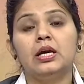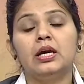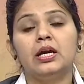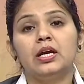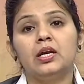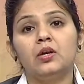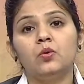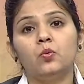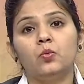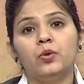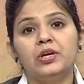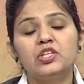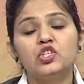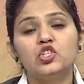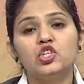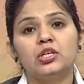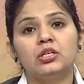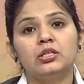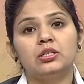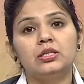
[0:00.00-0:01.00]
in
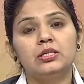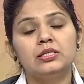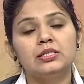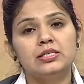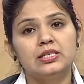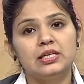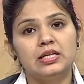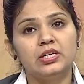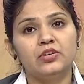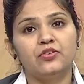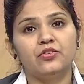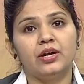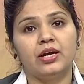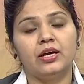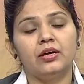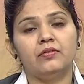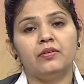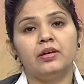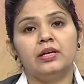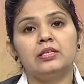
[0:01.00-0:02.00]
which the C
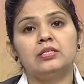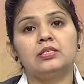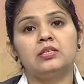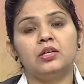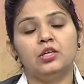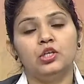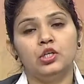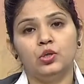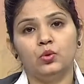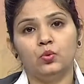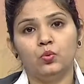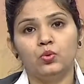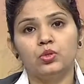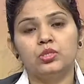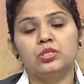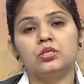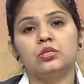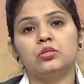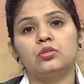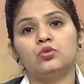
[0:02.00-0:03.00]
drive is
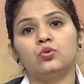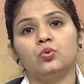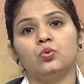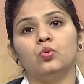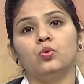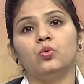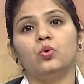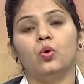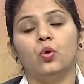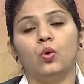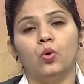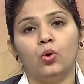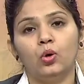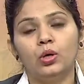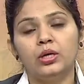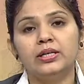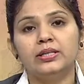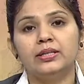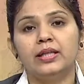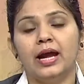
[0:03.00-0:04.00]
used to
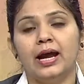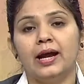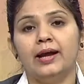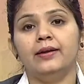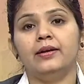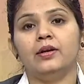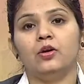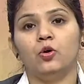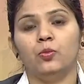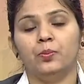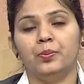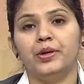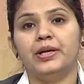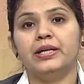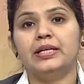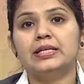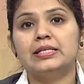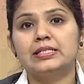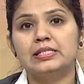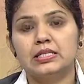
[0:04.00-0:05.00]
hold that
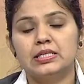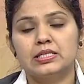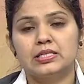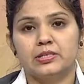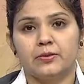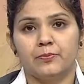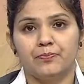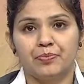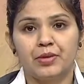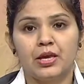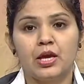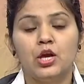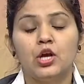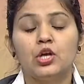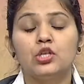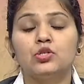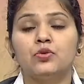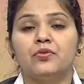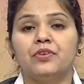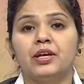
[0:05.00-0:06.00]
operating system.
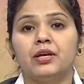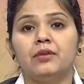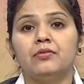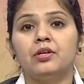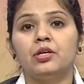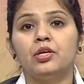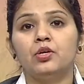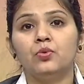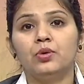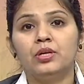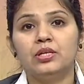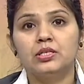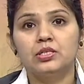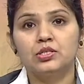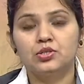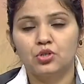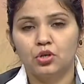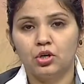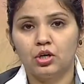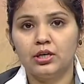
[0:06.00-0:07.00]
So whenever you
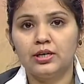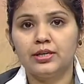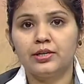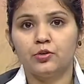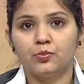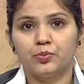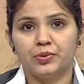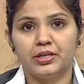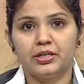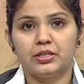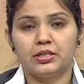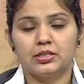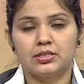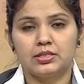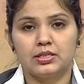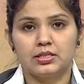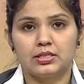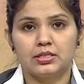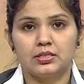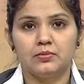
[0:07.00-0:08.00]
install an operating
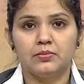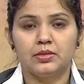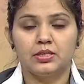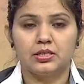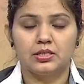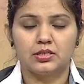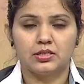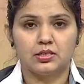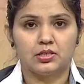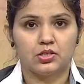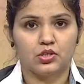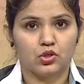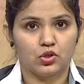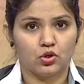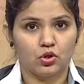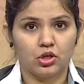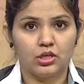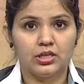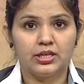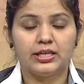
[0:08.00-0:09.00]
system, it is
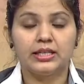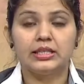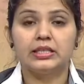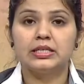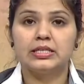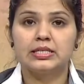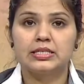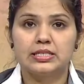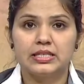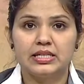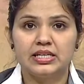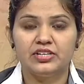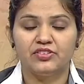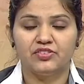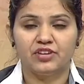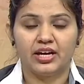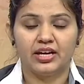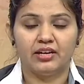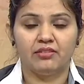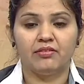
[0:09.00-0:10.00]
installed in the C
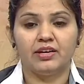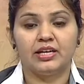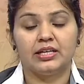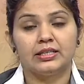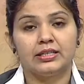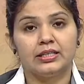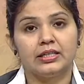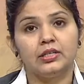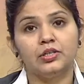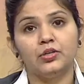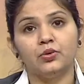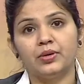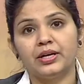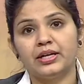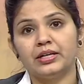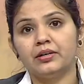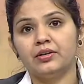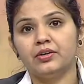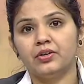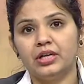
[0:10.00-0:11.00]
drive, and then you
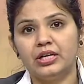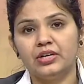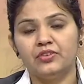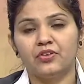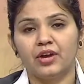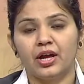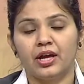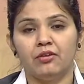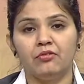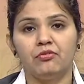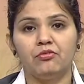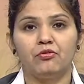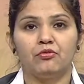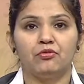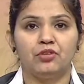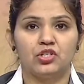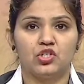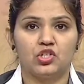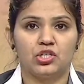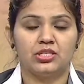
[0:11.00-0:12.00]
get a D drive
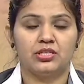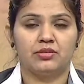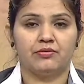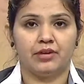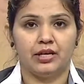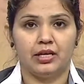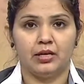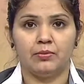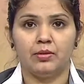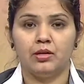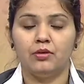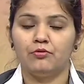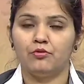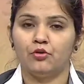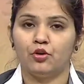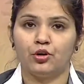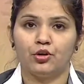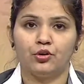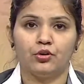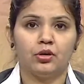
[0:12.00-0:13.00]
which is available
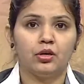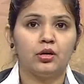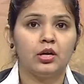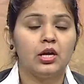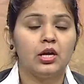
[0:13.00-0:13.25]
for your